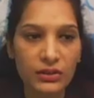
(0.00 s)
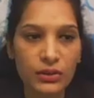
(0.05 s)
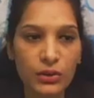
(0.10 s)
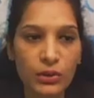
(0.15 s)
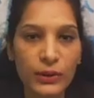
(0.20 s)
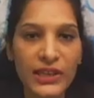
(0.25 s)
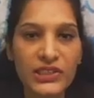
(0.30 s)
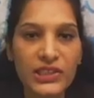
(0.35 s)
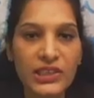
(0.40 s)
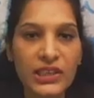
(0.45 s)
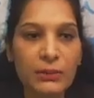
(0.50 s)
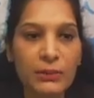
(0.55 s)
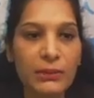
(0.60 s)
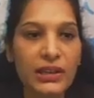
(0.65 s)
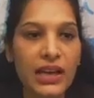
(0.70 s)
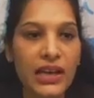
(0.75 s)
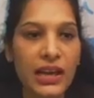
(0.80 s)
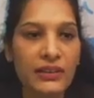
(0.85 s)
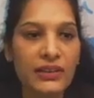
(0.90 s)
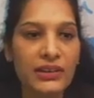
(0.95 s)
Question number
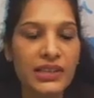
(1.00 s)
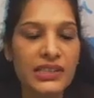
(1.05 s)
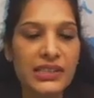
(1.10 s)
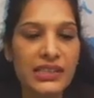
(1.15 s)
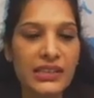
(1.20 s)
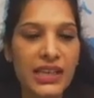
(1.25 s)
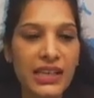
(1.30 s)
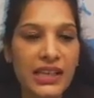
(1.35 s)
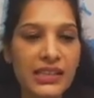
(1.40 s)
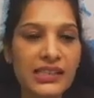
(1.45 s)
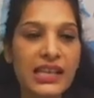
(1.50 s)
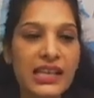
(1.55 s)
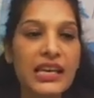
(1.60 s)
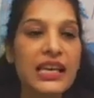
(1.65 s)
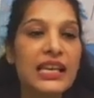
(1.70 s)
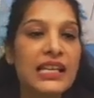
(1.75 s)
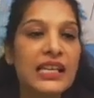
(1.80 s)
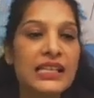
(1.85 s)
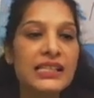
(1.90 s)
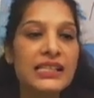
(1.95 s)
106.
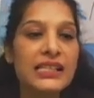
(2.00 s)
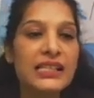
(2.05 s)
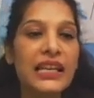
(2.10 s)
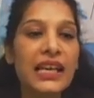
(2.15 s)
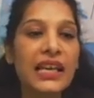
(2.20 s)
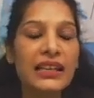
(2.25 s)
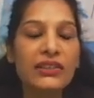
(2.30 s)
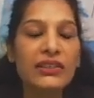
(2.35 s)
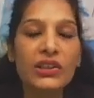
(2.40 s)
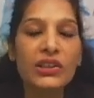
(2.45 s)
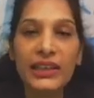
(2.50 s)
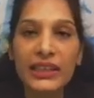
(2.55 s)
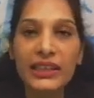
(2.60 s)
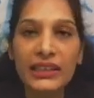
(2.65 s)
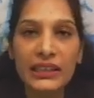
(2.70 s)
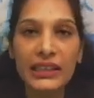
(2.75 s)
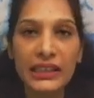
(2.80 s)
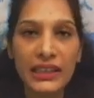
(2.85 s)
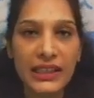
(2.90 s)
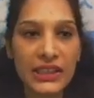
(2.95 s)
Select the
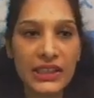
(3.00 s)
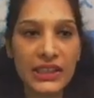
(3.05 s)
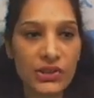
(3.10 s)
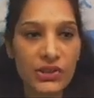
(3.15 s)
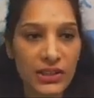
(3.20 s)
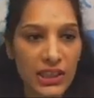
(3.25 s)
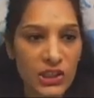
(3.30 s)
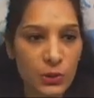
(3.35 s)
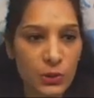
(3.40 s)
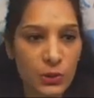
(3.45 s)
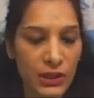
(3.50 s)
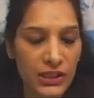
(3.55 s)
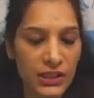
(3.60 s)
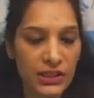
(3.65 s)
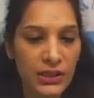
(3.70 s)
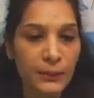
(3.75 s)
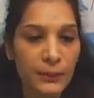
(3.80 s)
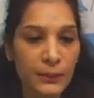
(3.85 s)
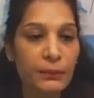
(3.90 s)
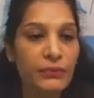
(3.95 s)
incorrect statement.